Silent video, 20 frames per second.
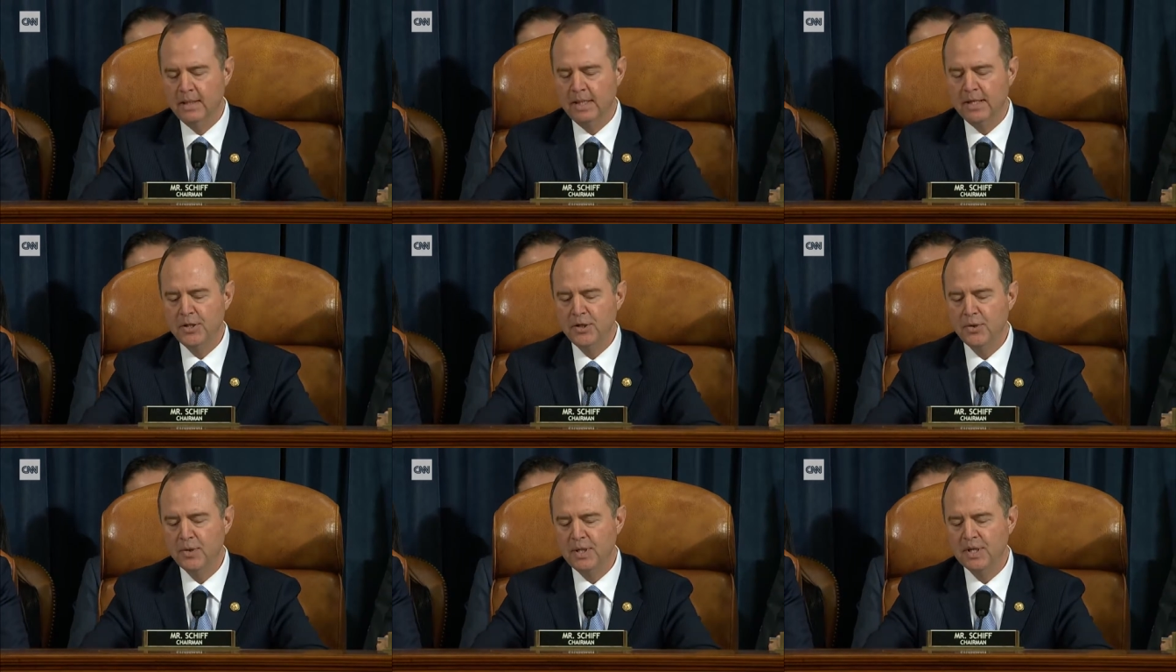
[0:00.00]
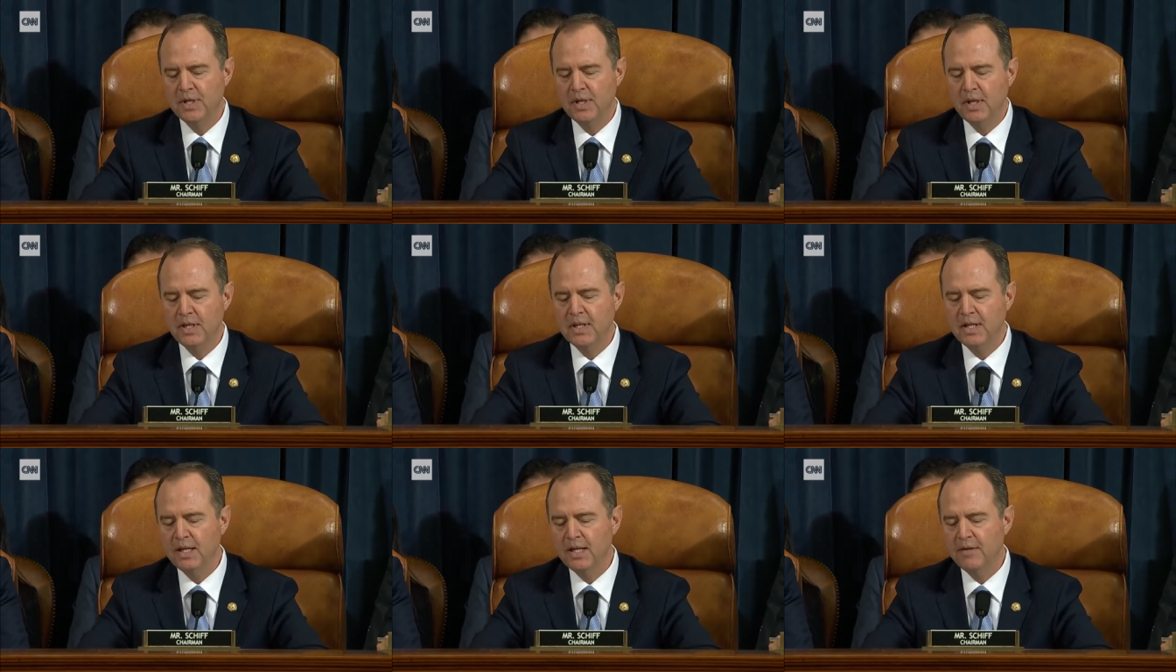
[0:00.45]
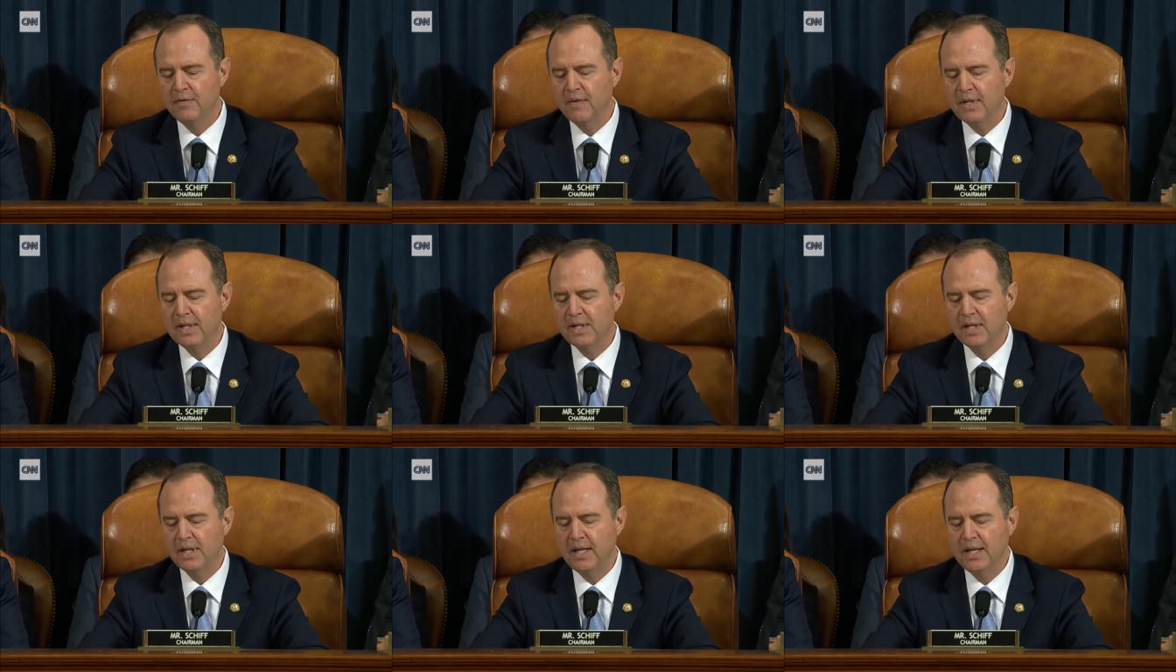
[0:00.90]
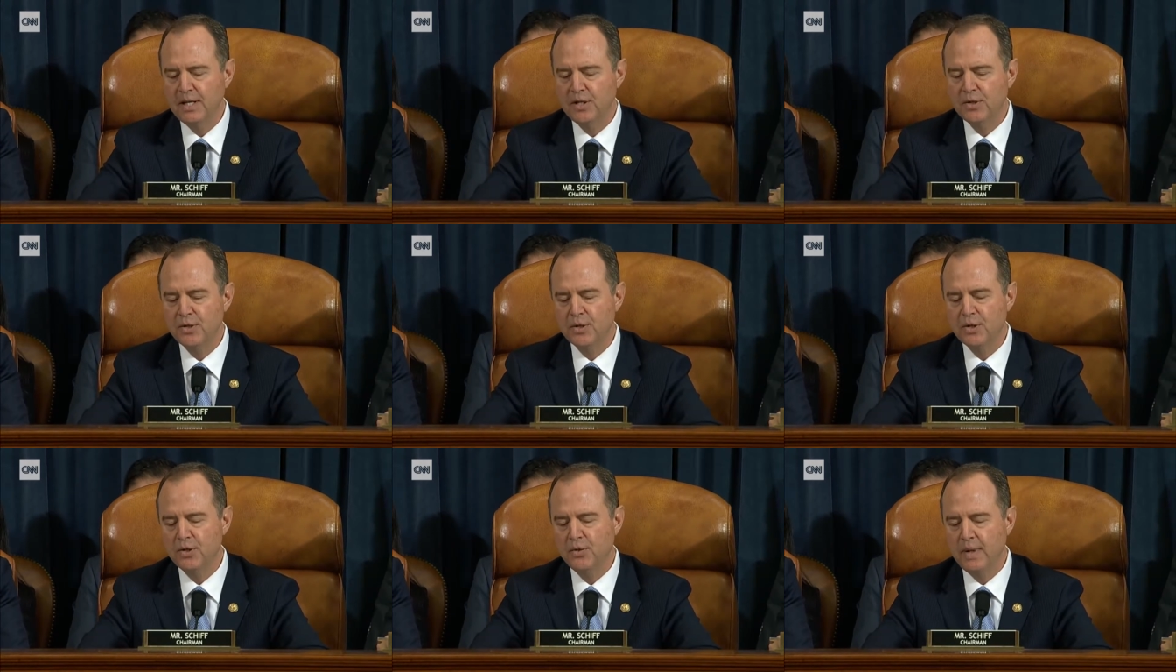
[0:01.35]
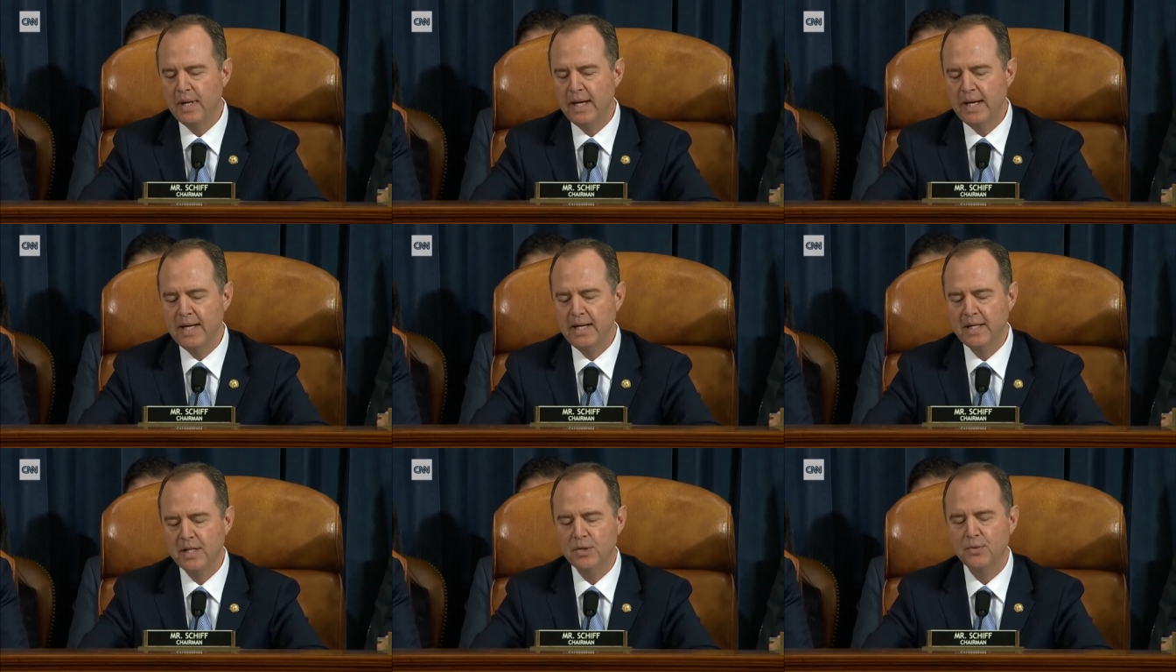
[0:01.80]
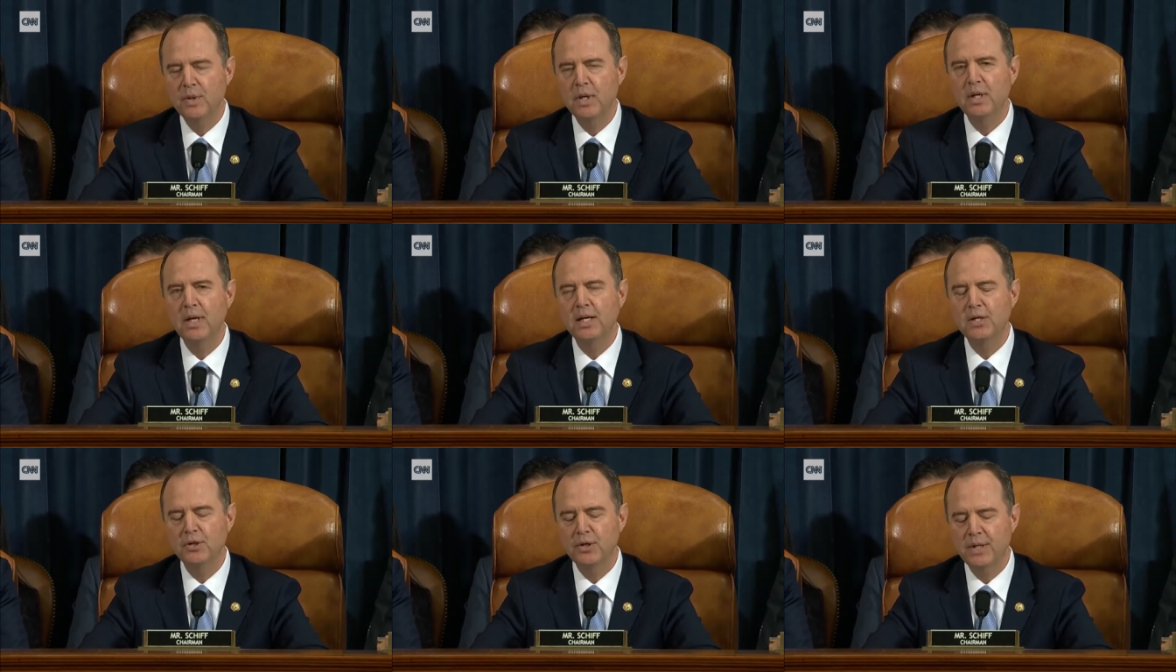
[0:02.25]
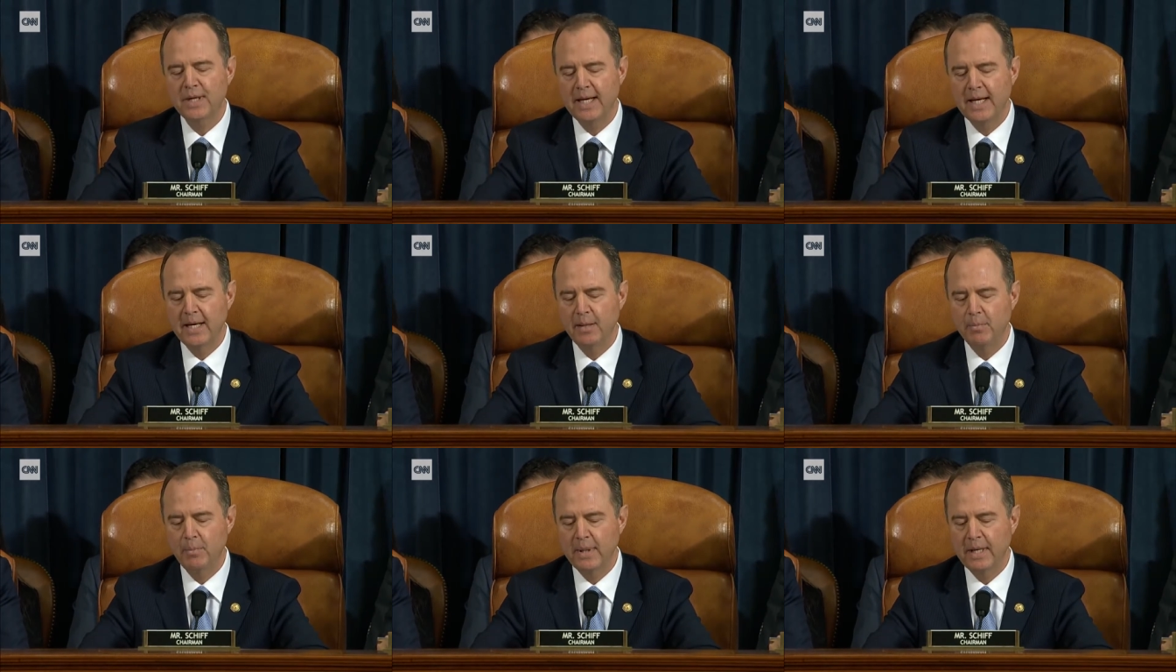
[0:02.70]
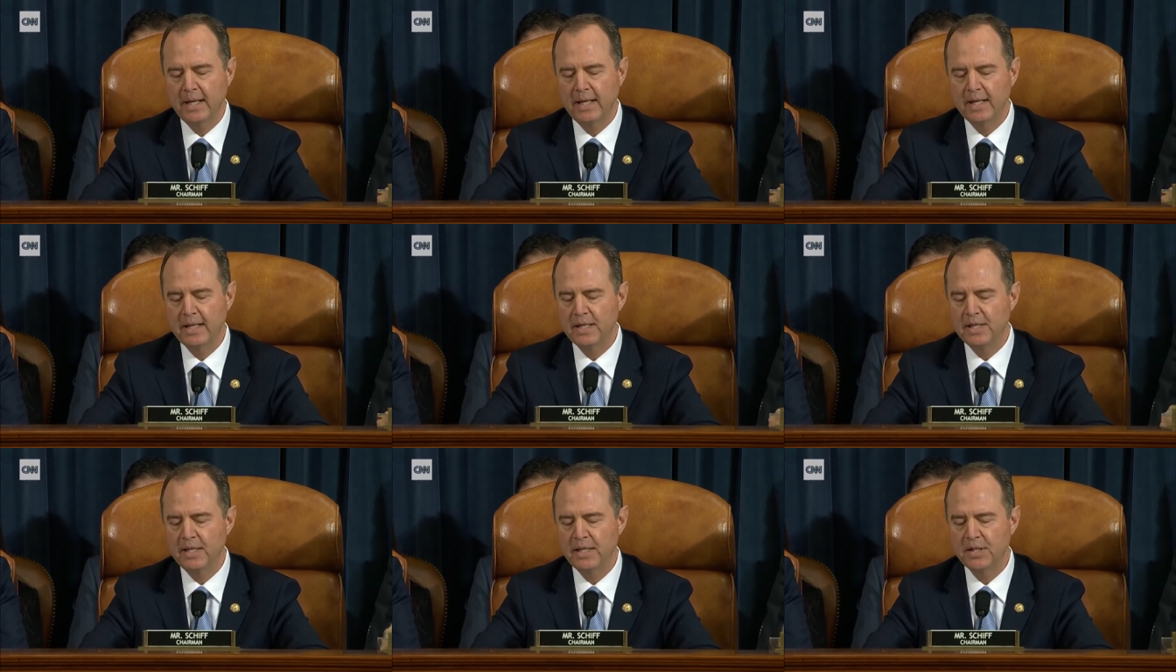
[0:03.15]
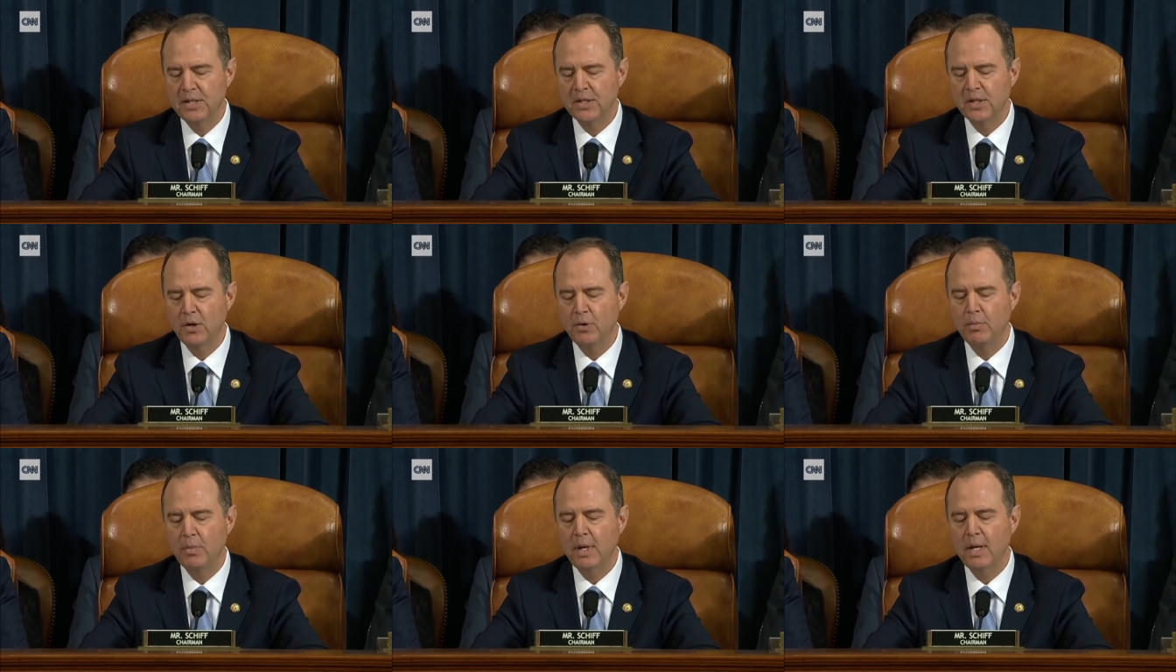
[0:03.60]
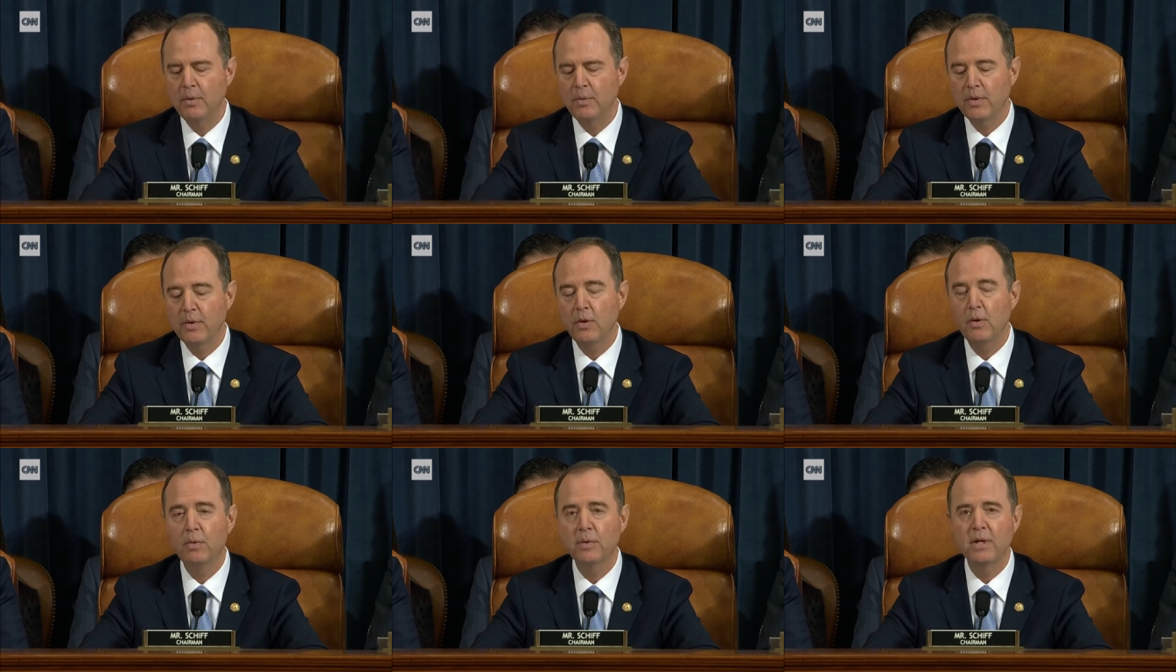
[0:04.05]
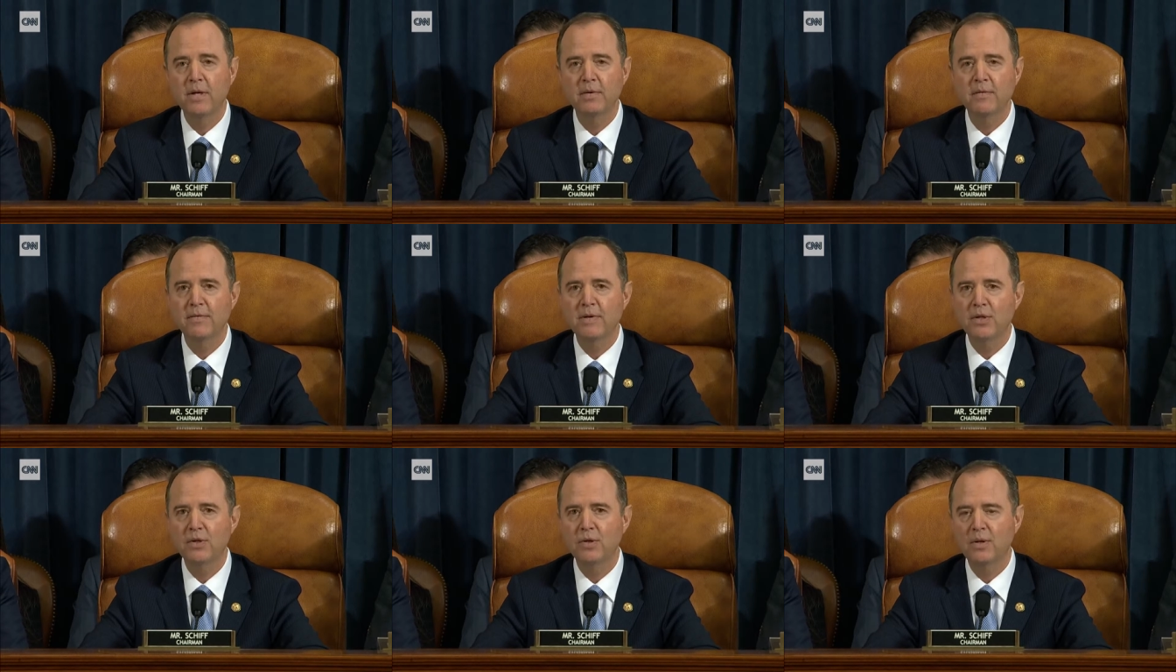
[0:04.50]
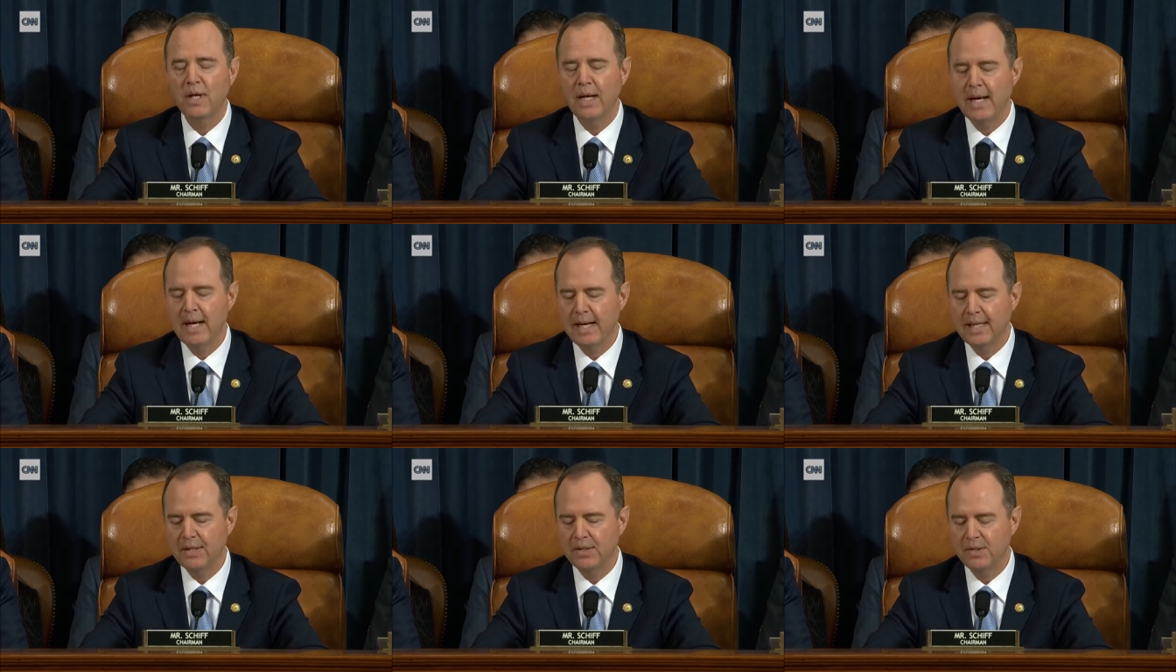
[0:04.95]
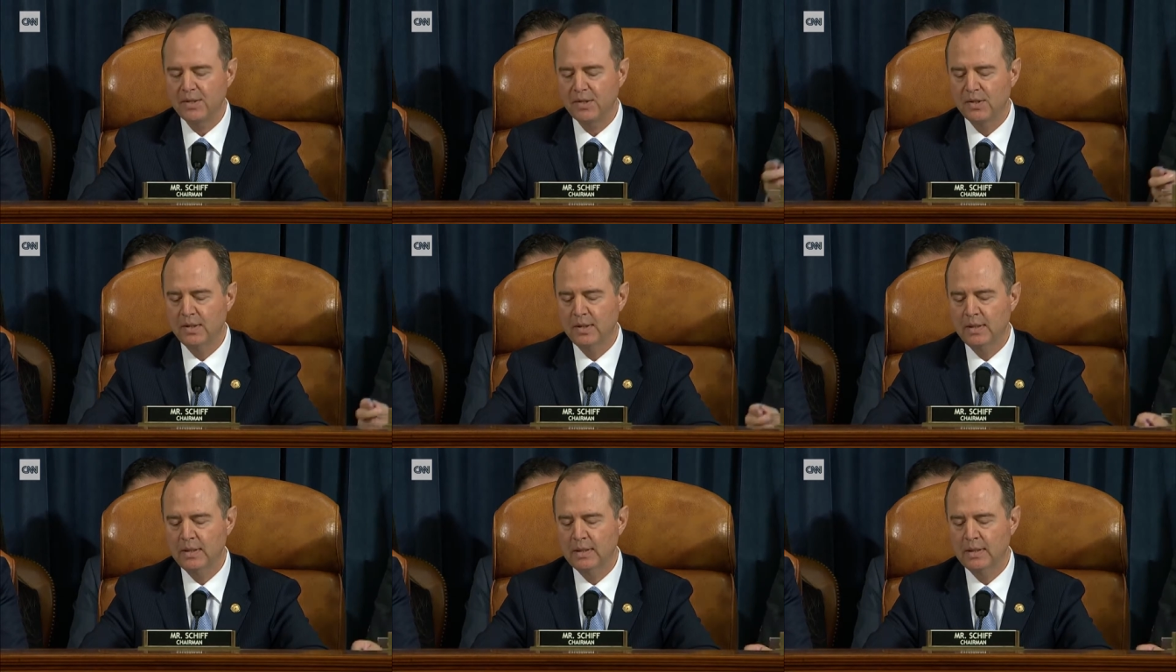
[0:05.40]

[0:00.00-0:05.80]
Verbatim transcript: into conducting investigations to aid his re-election campaign and did so by withholding official acts,